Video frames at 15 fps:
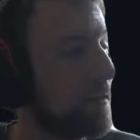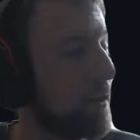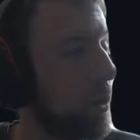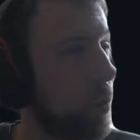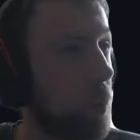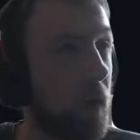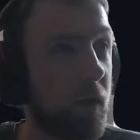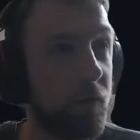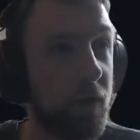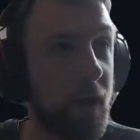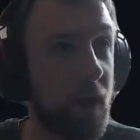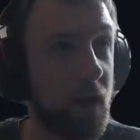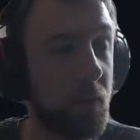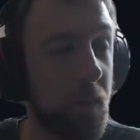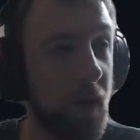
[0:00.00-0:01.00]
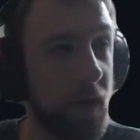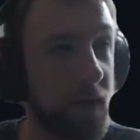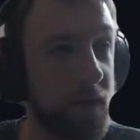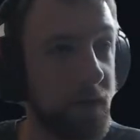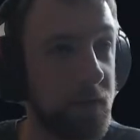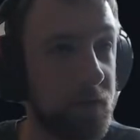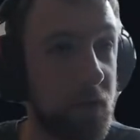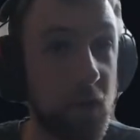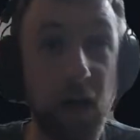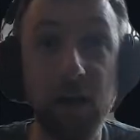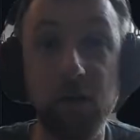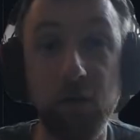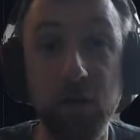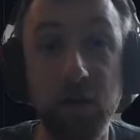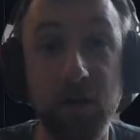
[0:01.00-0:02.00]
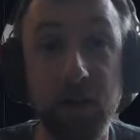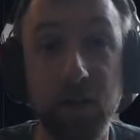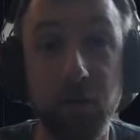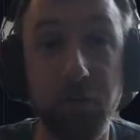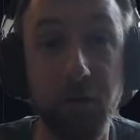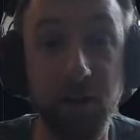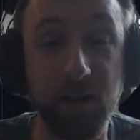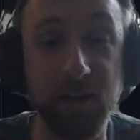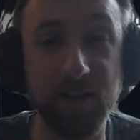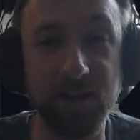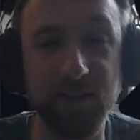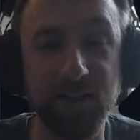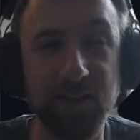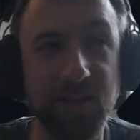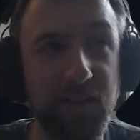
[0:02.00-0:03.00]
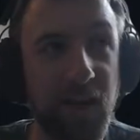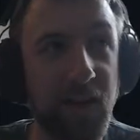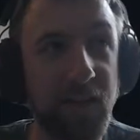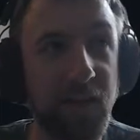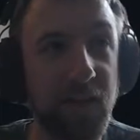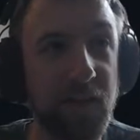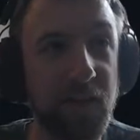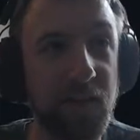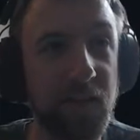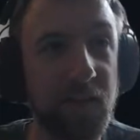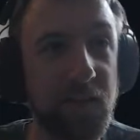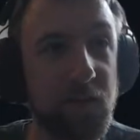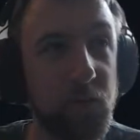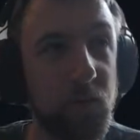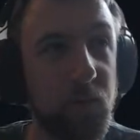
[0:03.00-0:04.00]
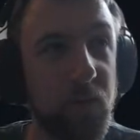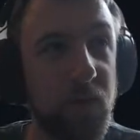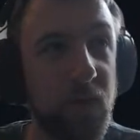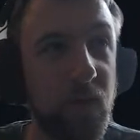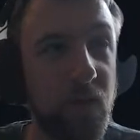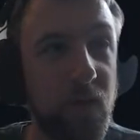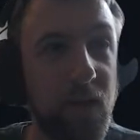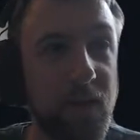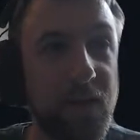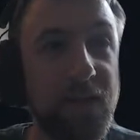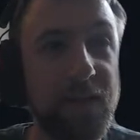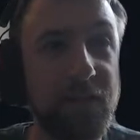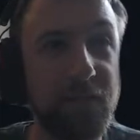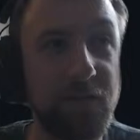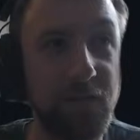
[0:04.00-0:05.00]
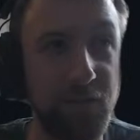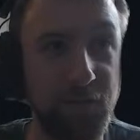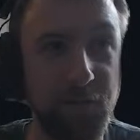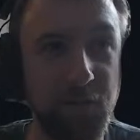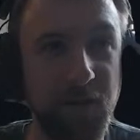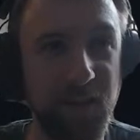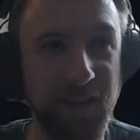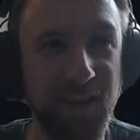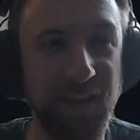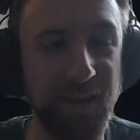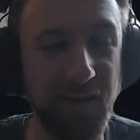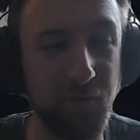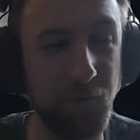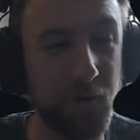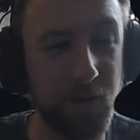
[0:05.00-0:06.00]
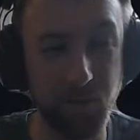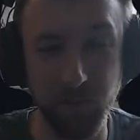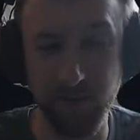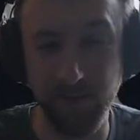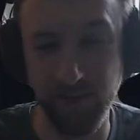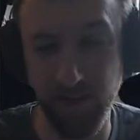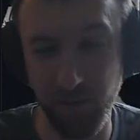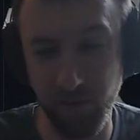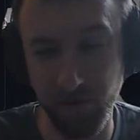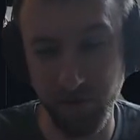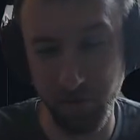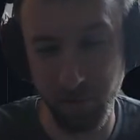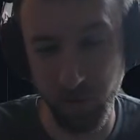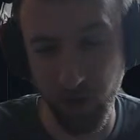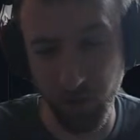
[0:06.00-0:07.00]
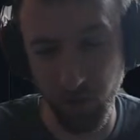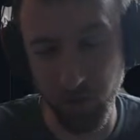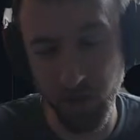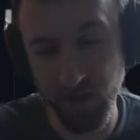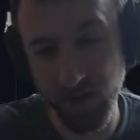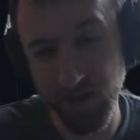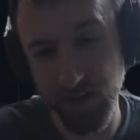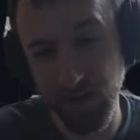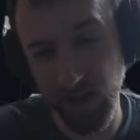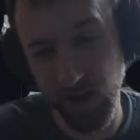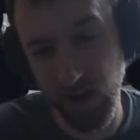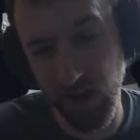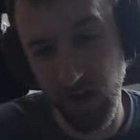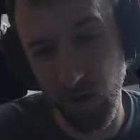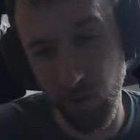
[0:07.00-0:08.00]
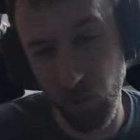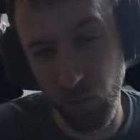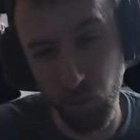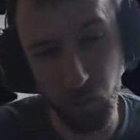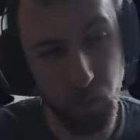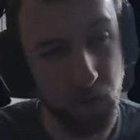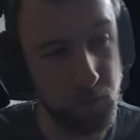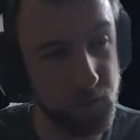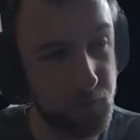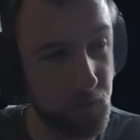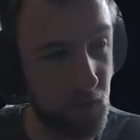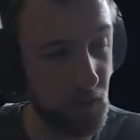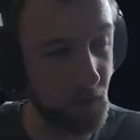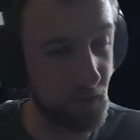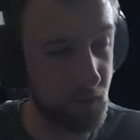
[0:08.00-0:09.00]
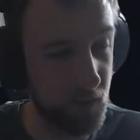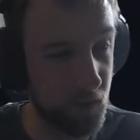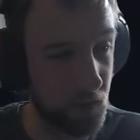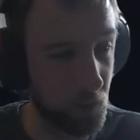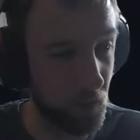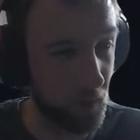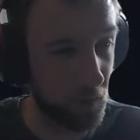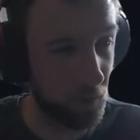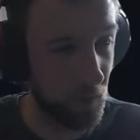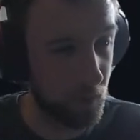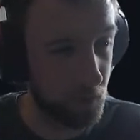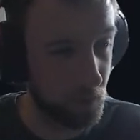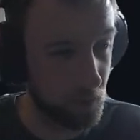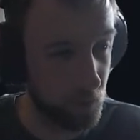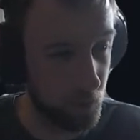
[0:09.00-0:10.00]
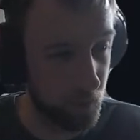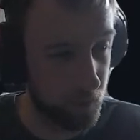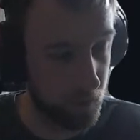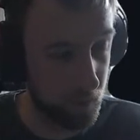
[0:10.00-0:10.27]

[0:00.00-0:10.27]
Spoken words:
or whatever that command is, if it could actually detect the fans, then I think this would be a lot easier to do. It wouldn't be that big of a problem. But it was fun kind of playing around with